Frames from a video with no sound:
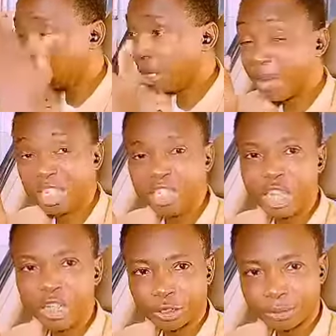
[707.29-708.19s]

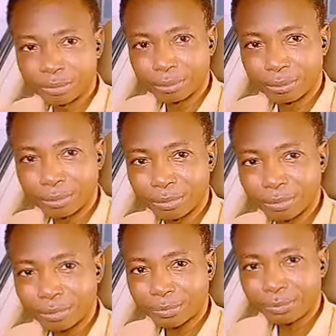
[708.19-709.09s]
meditation.
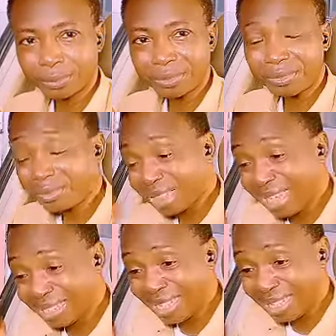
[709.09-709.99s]

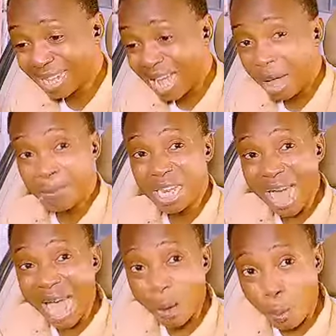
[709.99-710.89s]
It is being
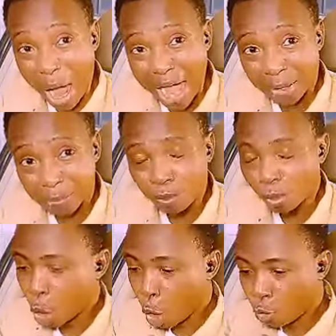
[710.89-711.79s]
aware
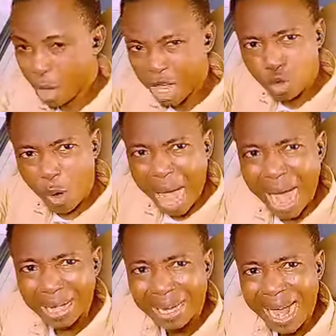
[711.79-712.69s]
of where you
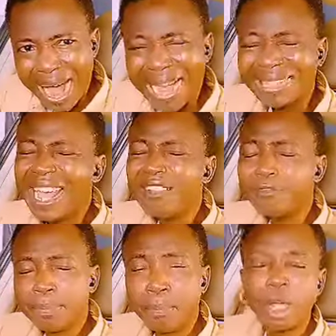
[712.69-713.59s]
are at
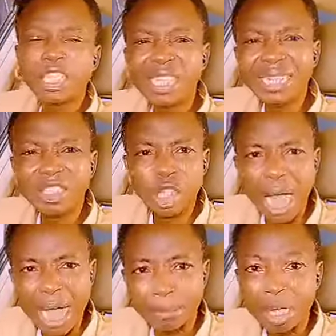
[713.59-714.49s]
every point in
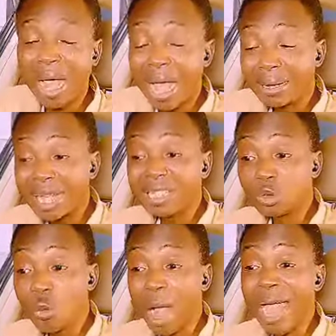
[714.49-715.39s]
time. And that is
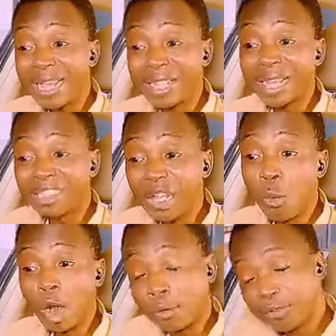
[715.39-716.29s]
why I said in
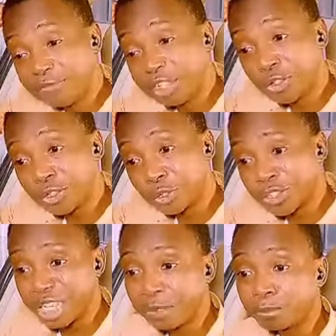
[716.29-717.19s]
one of the videos to
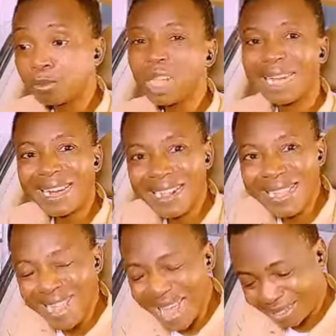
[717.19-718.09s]
say,
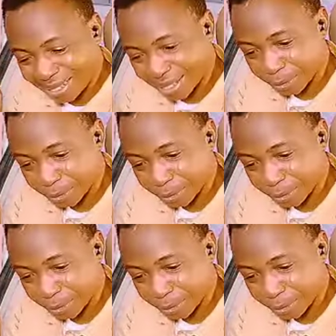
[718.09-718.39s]
create